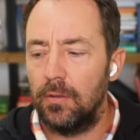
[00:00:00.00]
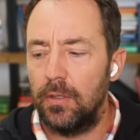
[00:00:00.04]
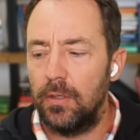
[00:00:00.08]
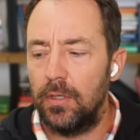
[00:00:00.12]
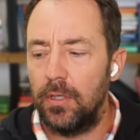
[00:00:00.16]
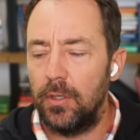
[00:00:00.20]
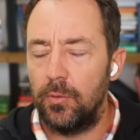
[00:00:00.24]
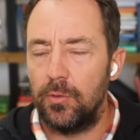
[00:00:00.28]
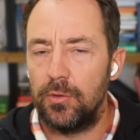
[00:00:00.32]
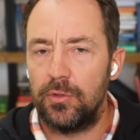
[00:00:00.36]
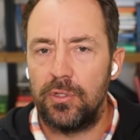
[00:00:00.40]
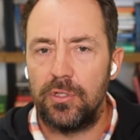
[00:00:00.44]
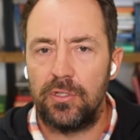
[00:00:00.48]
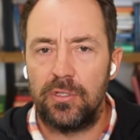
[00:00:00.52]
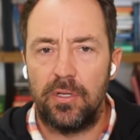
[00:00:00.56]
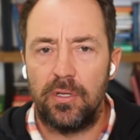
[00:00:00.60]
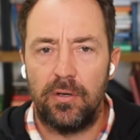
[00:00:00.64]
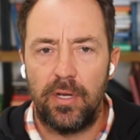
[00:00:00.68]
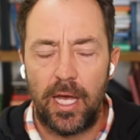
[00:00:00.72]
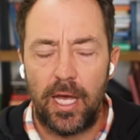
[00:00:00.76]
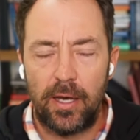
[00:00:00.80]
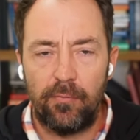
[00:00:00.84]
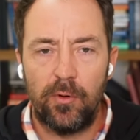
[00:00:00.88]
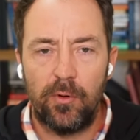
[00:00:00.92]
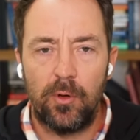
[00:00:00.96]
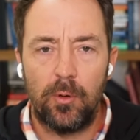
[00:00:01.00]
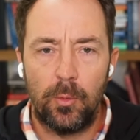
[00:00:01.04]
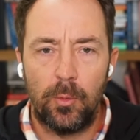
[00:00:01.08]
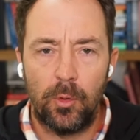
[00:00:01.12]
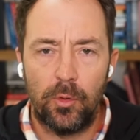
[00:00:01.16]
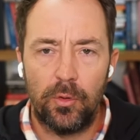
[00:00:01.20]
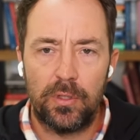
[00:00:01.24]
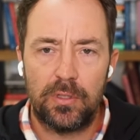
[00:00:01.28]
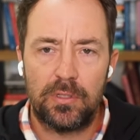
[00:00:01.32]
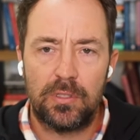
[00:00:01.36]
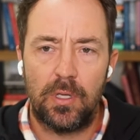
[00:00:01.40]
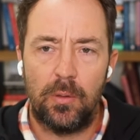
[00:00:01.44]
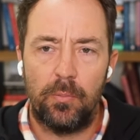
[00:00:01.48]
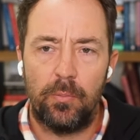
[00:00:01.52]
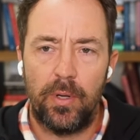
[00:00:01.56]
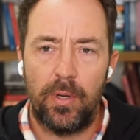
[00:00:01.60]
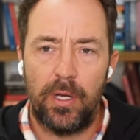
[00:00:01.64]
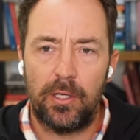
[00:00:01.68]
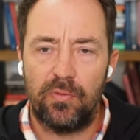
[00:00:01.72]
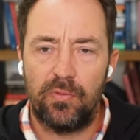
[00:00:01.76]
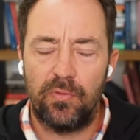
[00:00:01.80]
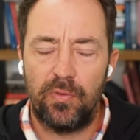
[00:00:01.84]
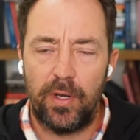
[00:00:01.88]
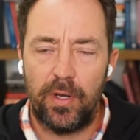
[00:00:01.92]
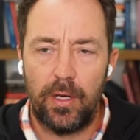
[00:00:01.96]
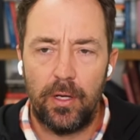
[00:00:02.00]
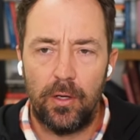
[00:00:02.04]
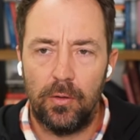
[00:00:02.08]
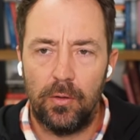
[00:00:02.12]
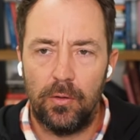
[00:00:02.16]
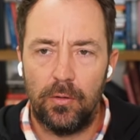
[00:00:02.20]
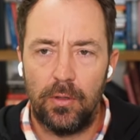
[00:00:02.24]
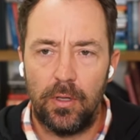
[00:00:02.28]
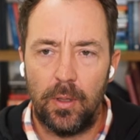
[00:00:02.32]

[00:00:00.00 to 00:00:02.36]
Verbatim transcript: it was just inevitable that some banks failed?